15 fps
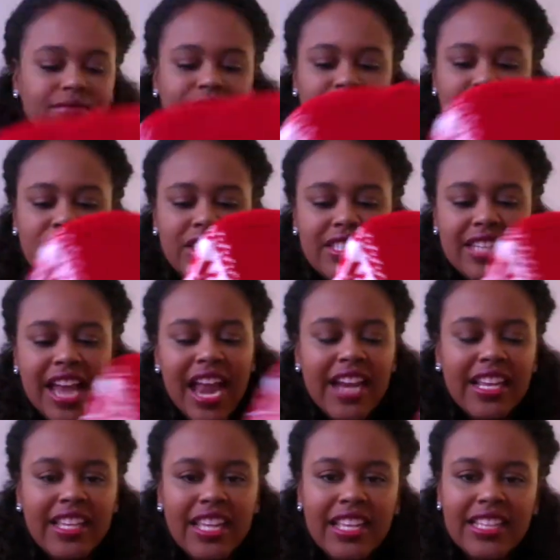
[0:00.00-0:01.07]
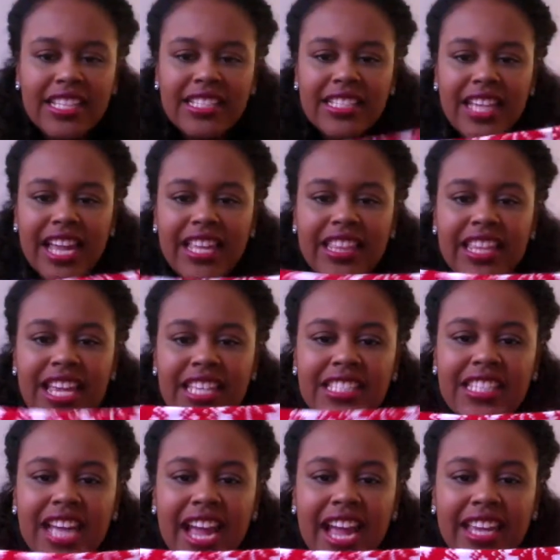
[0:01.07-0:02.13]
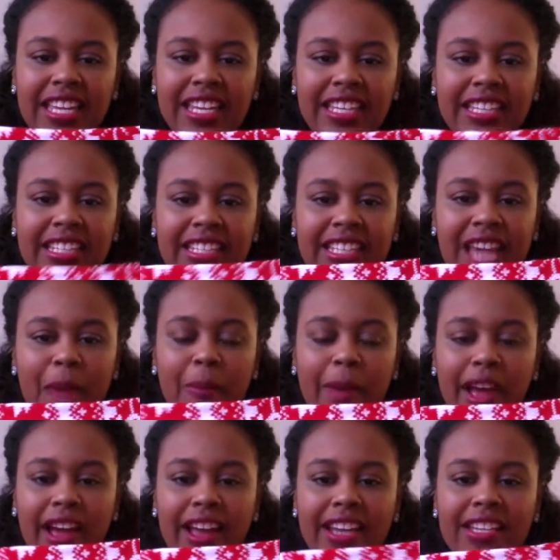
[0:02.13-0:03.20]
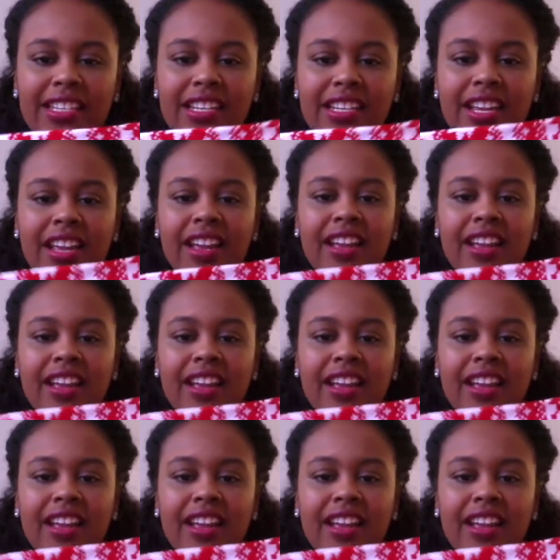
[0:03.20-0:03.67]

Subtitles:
Just anything that's like this, I can get behind.